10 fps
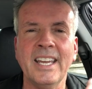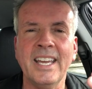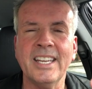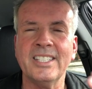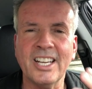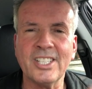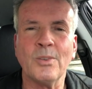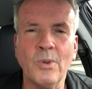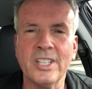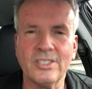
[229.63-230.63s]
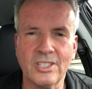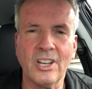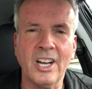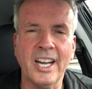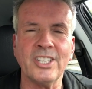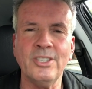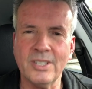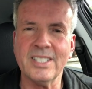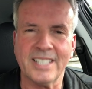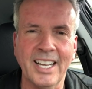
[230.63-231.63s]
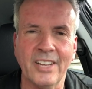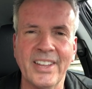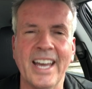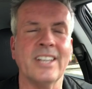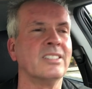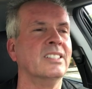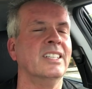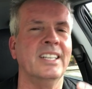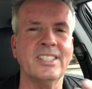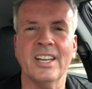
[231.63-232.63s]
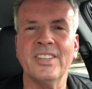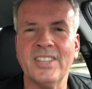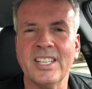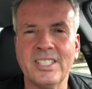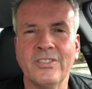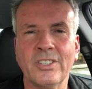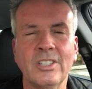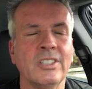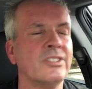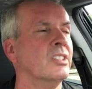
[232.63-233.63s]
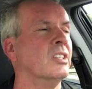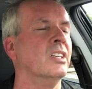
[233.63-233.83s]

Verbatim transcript: and doesn't want to talk, you can tell that. It's not that difficult.